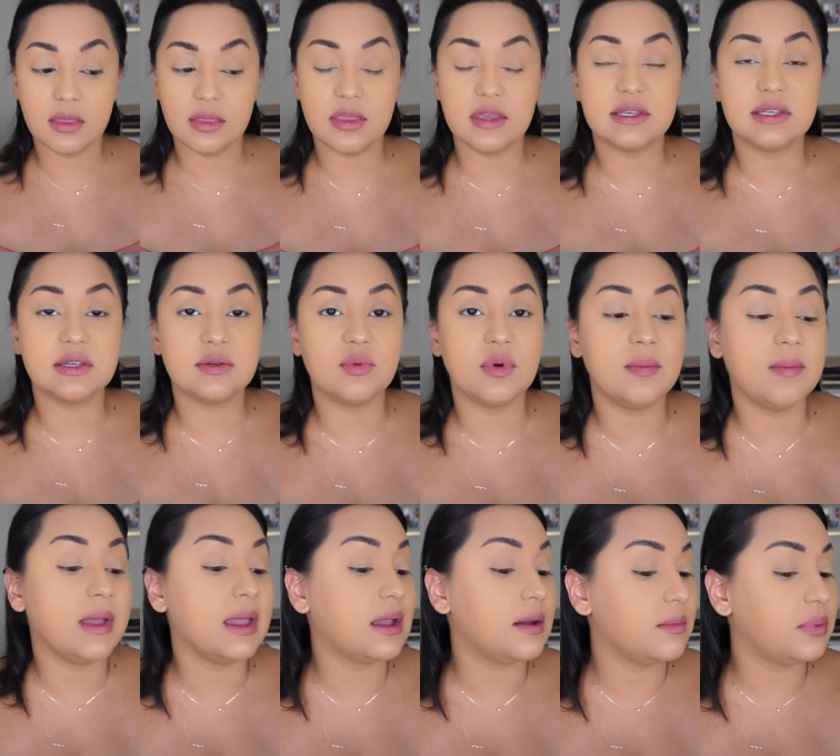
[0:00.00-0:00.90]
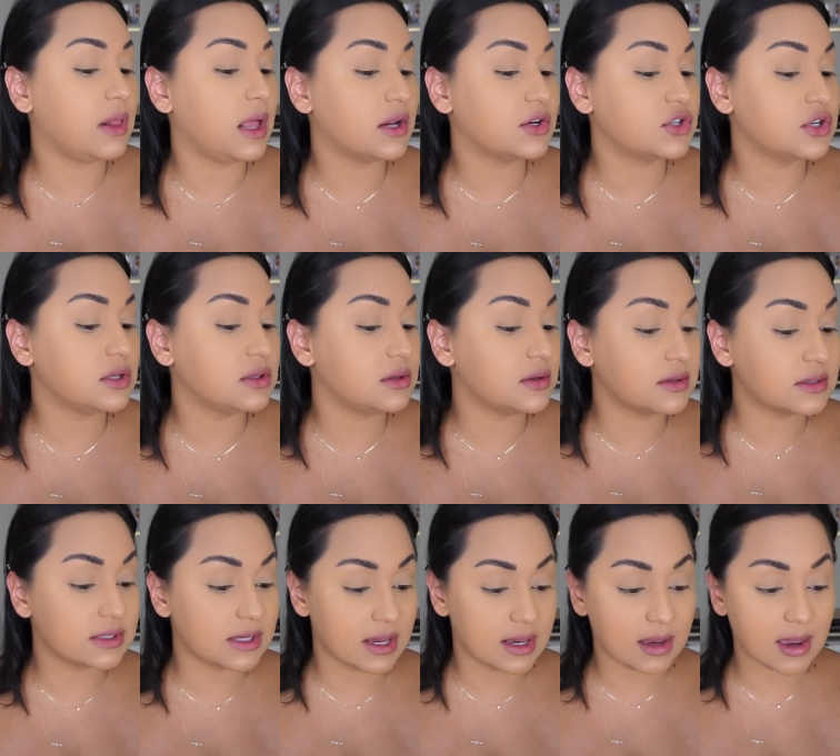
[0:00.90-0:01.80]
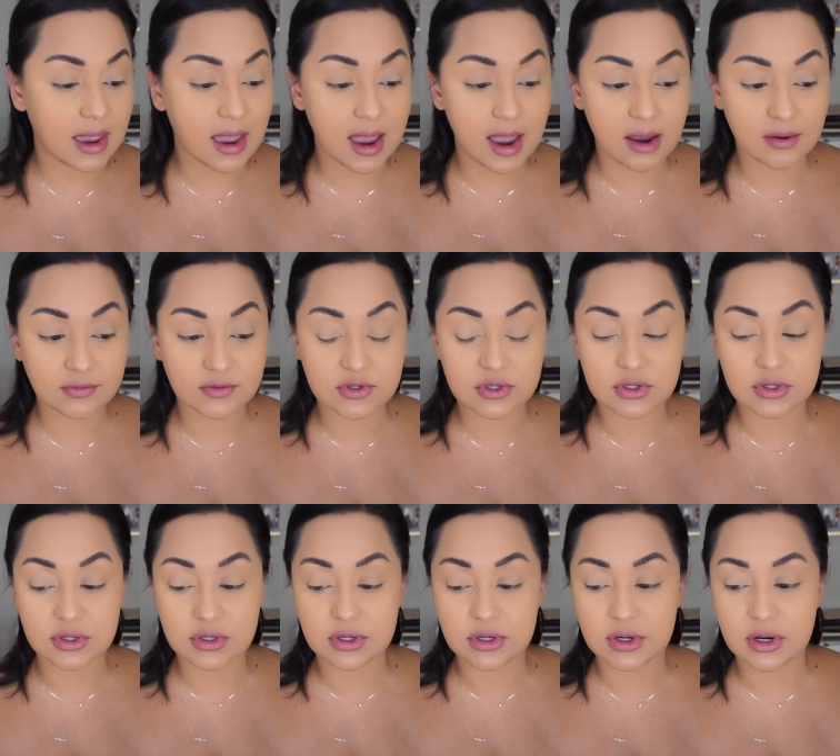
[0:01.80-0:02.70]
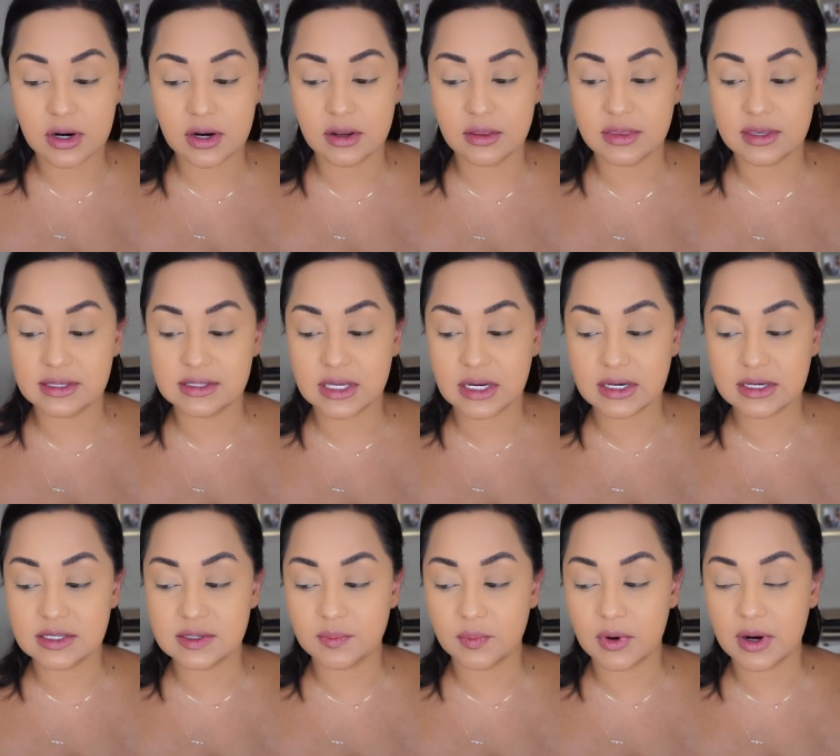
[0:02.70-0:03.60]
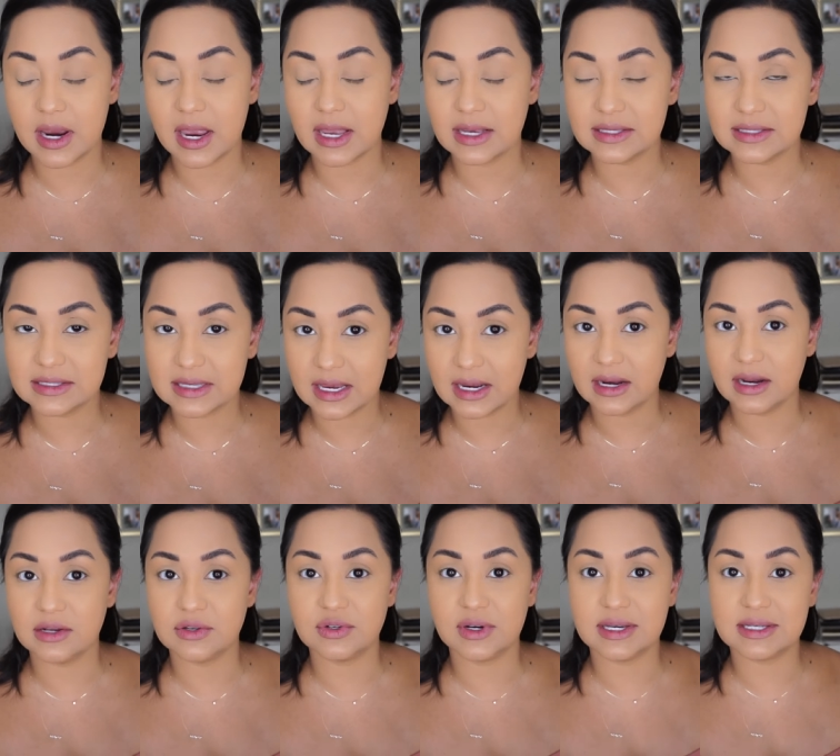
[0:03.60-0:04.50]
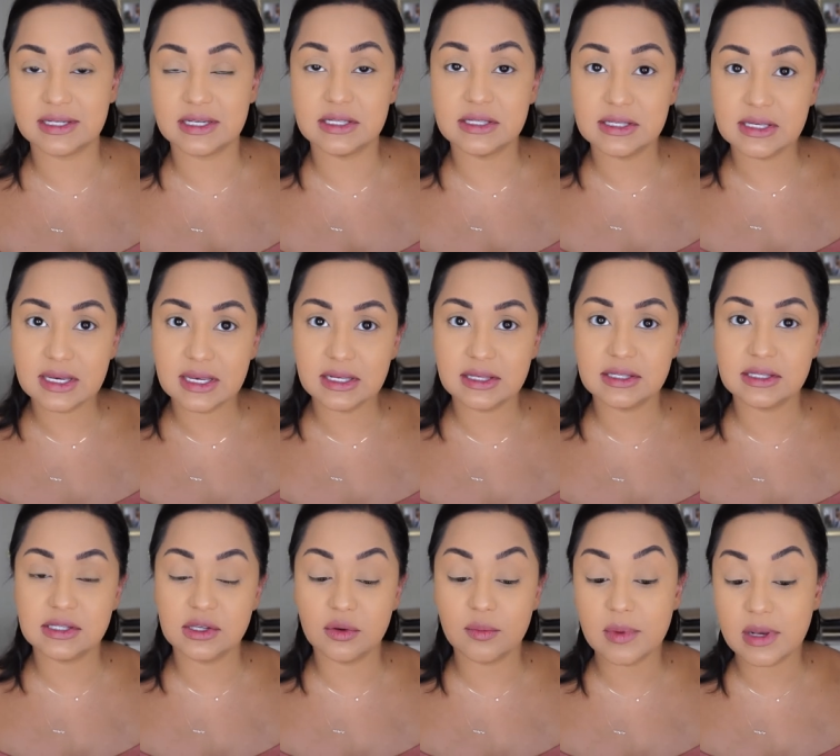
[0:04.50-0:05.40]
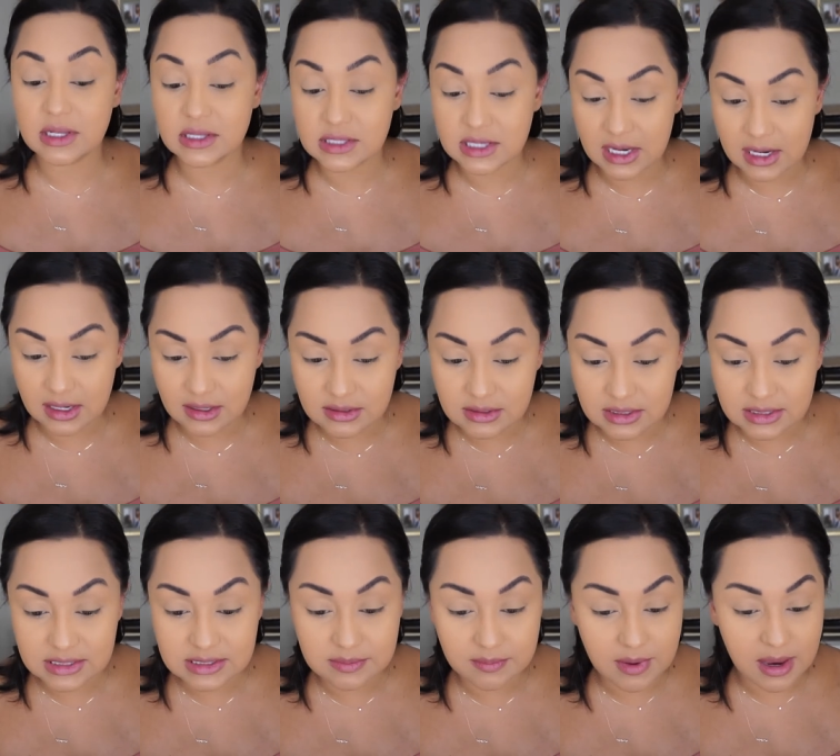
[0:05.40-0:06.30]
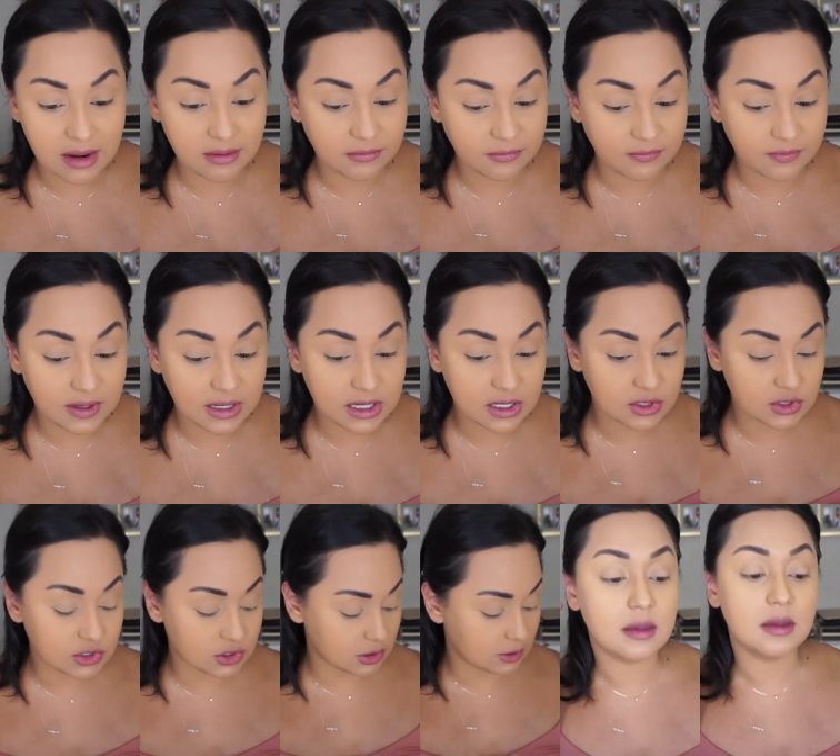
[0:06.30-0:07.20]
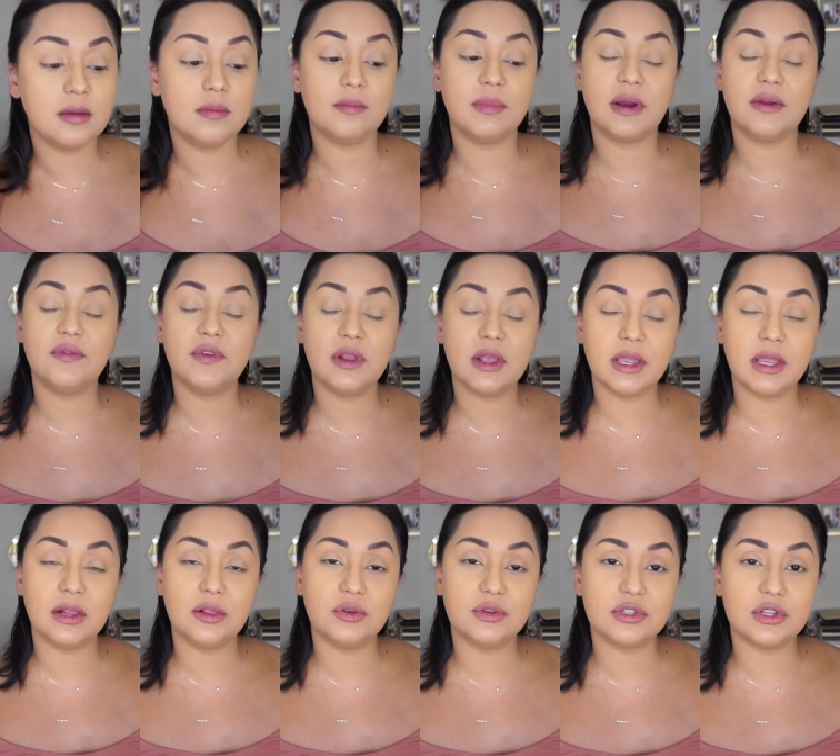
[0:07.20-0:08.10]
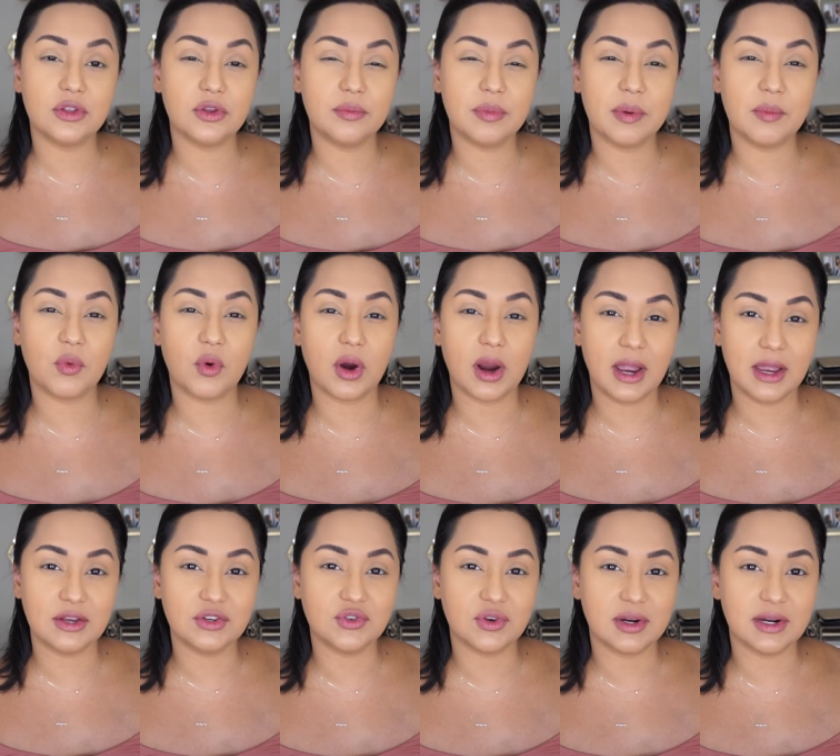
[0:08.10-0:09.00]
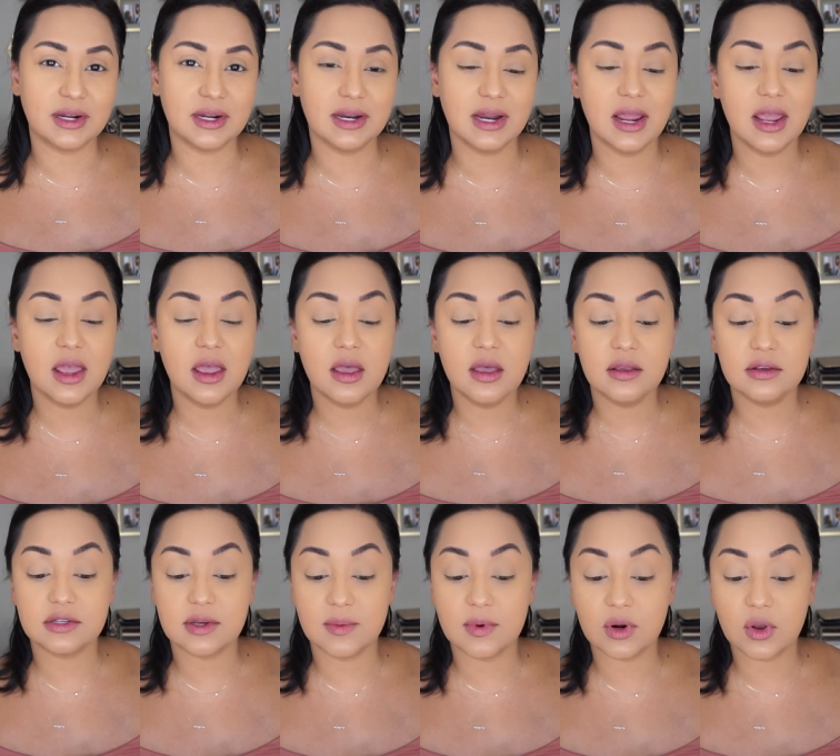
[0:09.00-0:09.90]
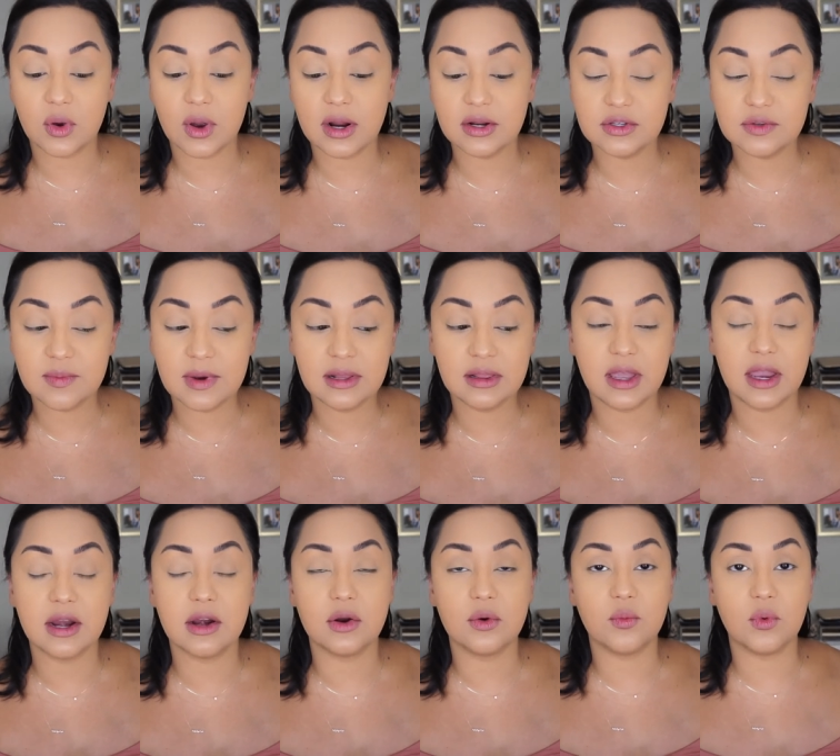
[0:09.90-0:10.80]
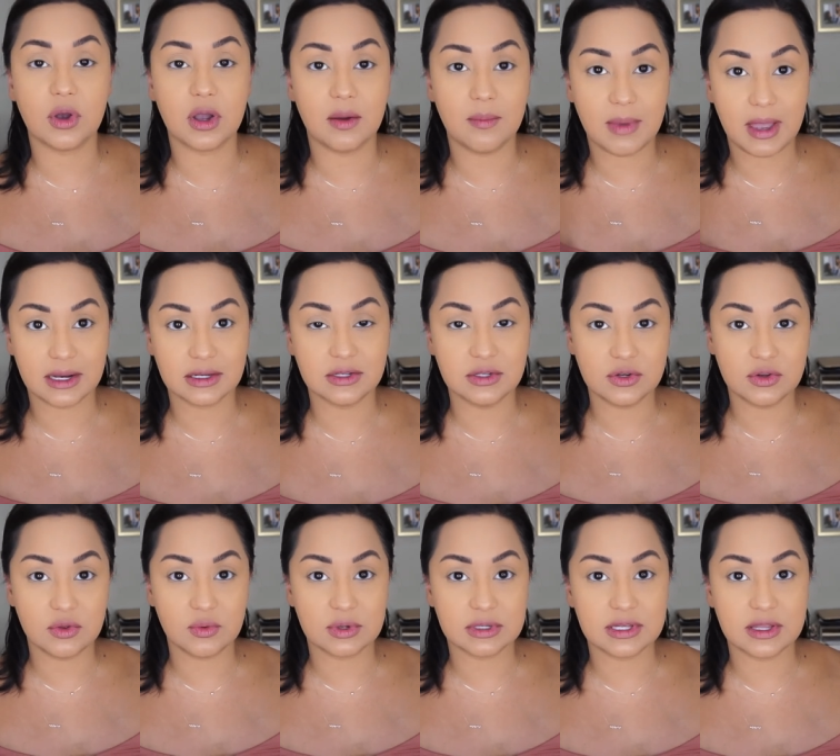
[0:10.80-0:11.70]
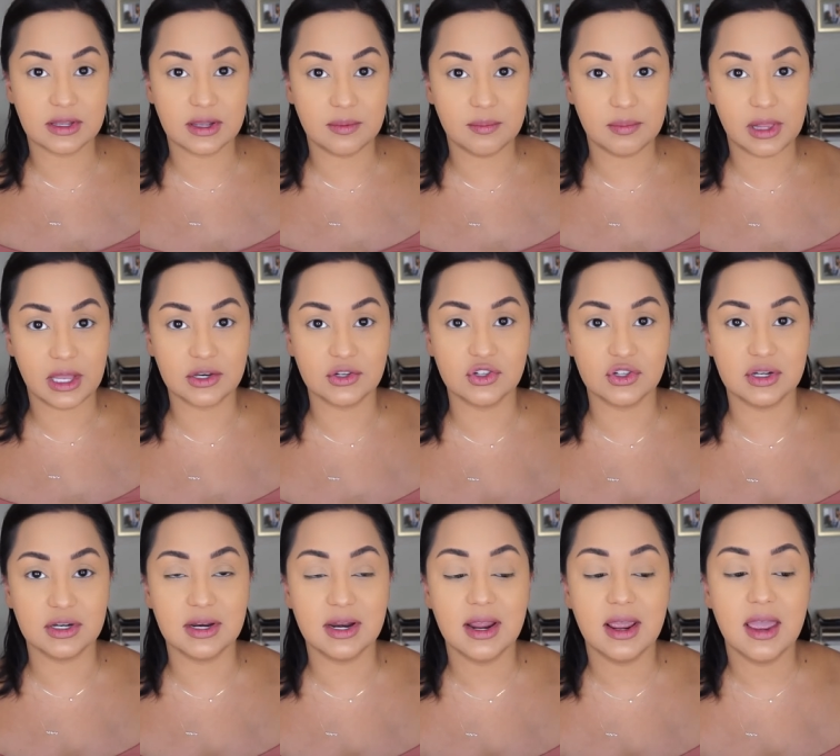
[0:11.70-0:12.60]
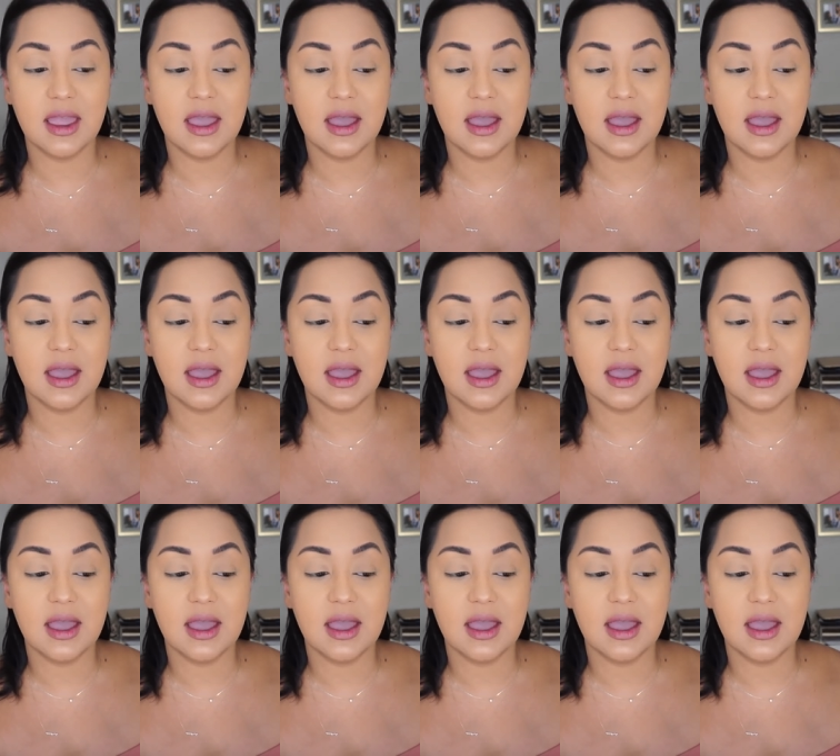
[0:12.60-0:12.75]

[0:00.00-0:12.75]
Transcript: This is what my complexion looks like after the setting spray has set. As you guys can see, it still maintains its matte finish, but I feel like it looks a little bit more hydrated. So I'm gonna go ahead and do my liner. We'll come back to do the rest of the complexion,